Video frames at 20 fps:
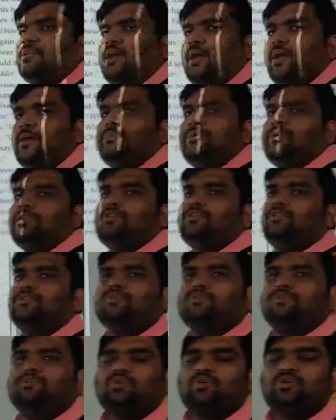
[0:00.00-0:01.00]
apron
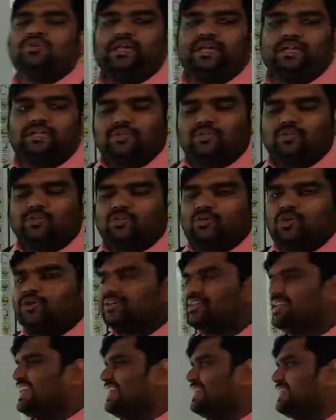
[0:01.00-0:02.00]
used so that you
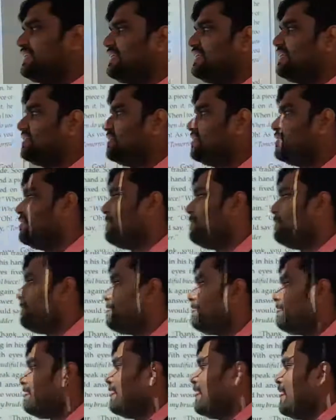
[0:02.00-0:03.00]
don't get dirty,
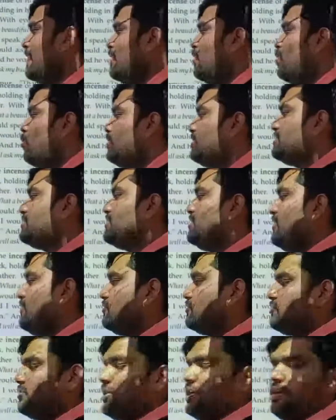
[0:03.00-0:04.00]
with
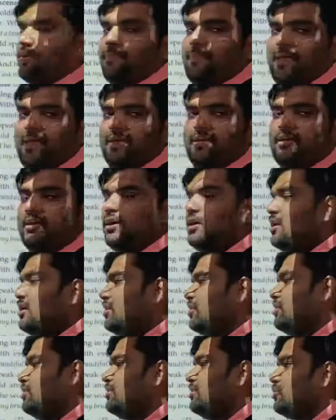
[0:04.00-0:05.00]
sleeves turned back,
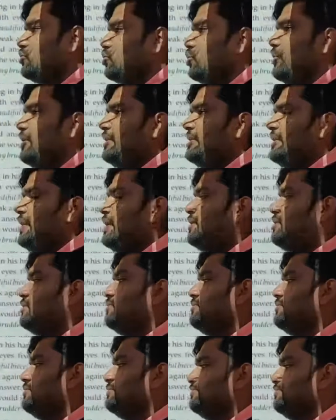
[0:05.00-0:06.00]
showing that
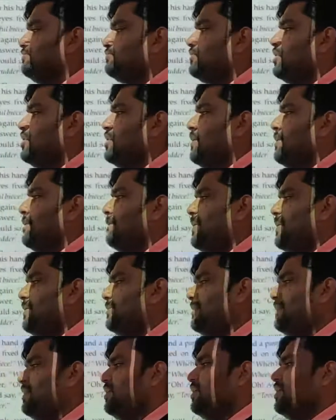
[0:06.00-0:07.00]

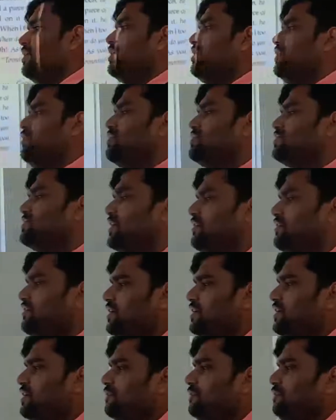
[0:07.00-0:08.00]
maybe he was
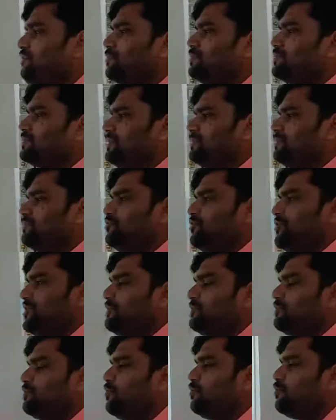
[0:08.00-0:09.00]
awakened from some
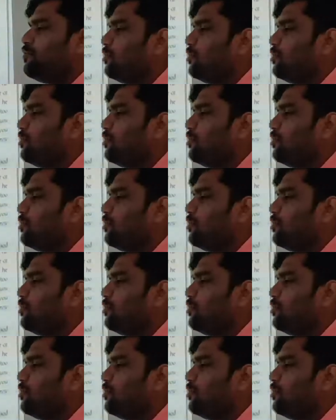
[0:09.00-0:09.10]
dream of